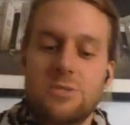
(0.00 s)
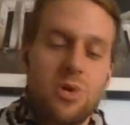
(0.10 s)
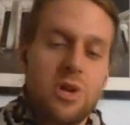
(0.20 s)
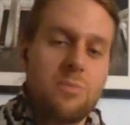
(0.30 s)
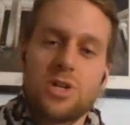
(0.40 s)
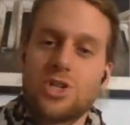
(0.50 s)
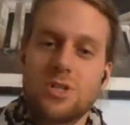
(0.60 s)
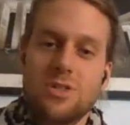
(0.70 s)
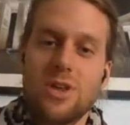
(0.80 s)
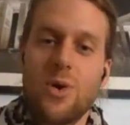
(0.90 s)
that's pretty
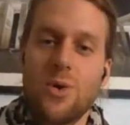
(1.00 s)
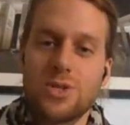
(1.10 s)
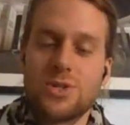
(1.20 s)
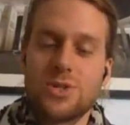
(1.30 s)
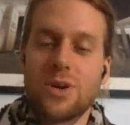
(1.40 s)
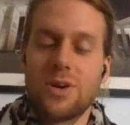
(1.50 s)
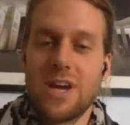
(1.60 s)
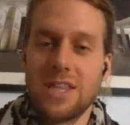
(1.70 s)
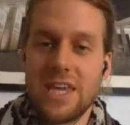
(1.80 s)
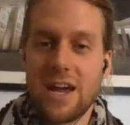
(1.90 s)
much the whole story
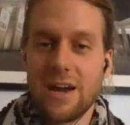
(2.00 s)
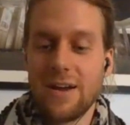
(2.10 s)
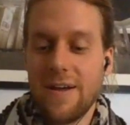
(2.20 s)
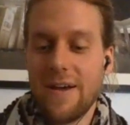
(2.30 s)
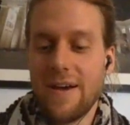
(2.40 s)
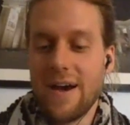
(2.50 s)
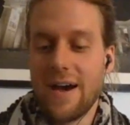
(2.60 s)
right there,